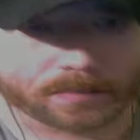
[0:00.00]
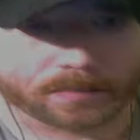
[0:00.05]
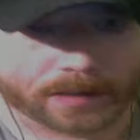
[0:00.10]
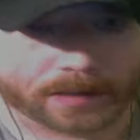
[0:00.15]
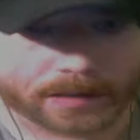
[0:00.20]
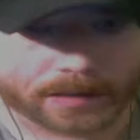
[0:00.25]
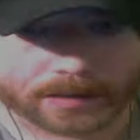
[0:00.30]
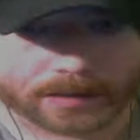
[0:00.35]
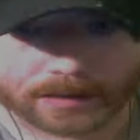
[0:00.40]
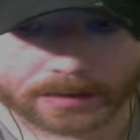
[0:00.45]

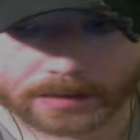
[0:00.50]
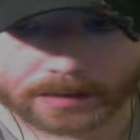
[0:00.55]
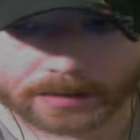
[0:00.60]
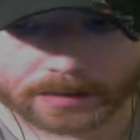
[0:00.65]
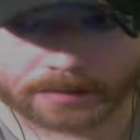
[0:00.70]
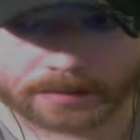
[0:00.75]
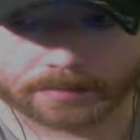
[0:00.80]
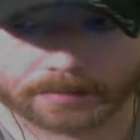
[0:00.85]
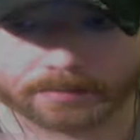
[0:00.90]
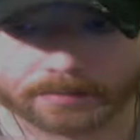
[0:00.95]
when
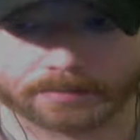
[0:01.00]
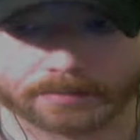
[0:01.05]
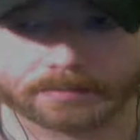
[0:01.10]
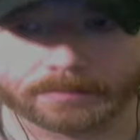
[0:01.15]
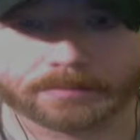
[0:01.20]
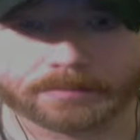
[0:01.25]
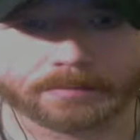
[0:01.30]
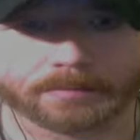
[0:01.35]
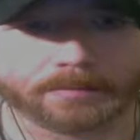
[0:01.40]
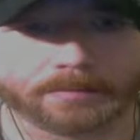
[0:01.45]

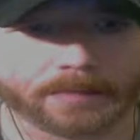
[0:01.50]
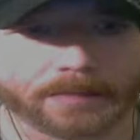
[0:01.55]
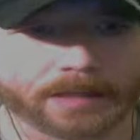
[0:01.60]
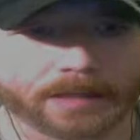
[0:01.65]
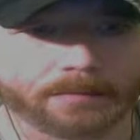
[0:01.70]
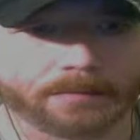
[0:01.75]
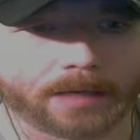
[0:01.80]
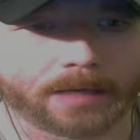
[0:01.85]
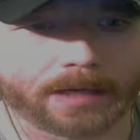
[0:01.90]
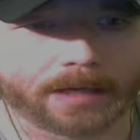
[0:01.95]
Me
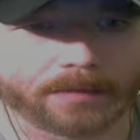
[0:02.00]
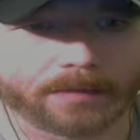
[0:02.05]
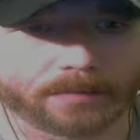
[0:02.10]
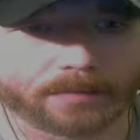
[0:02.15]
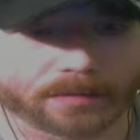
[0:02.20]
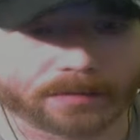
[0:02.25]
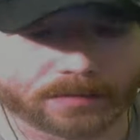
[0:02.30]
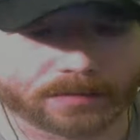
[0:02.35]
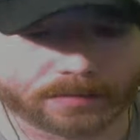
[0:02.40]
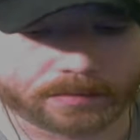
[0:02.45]
and Mike
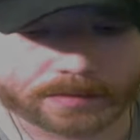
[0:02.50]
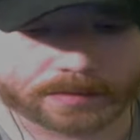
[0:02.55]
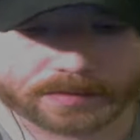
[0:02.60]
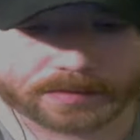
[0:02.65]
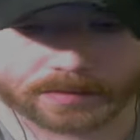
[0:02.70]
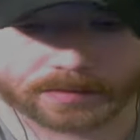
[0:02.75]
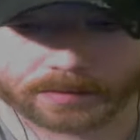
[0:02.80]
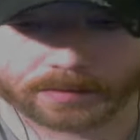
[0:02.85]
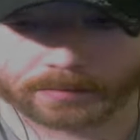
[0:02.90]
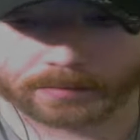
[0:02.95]
were doing
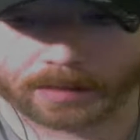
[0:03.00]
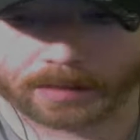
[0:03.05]
some